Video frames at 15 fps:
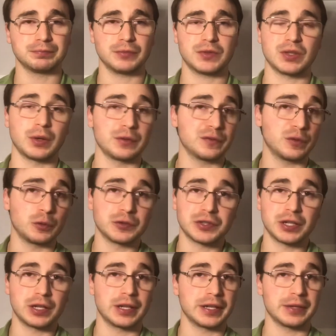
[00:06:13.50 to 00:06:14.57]
So
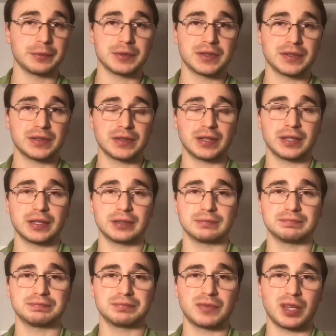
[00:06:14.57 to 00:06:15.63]
unfortunately, it was
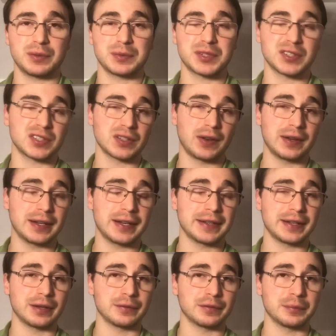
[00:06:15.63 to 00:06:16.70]
a slight
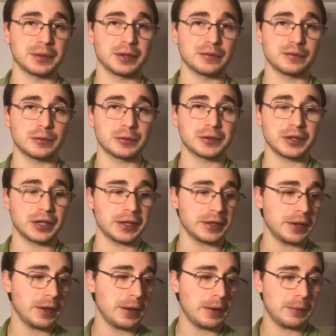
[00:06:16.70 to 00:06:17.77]
letdown for me, unfortunately.
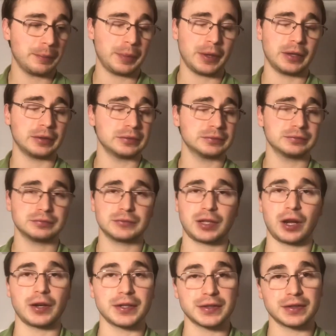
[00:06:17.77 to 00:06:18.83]
But
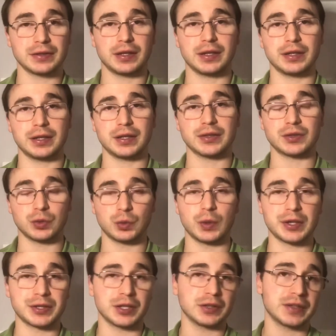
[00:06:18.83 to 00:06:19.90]
guys, it's
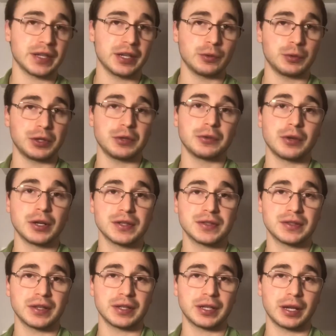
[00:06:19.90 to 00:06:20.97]
always good to hear what you guys
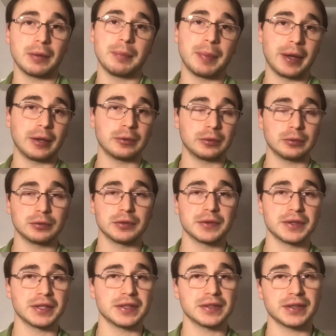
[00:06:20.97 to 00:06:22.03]
think about all of
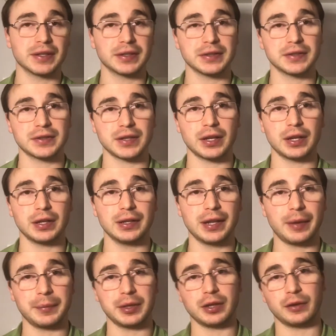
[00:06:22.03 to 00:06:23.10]
these things.
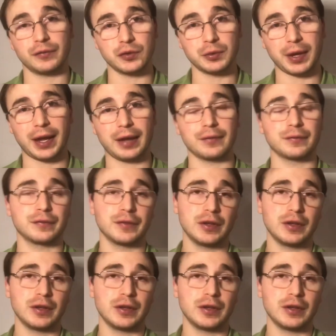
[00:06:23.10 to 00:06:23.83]
Let me know if you have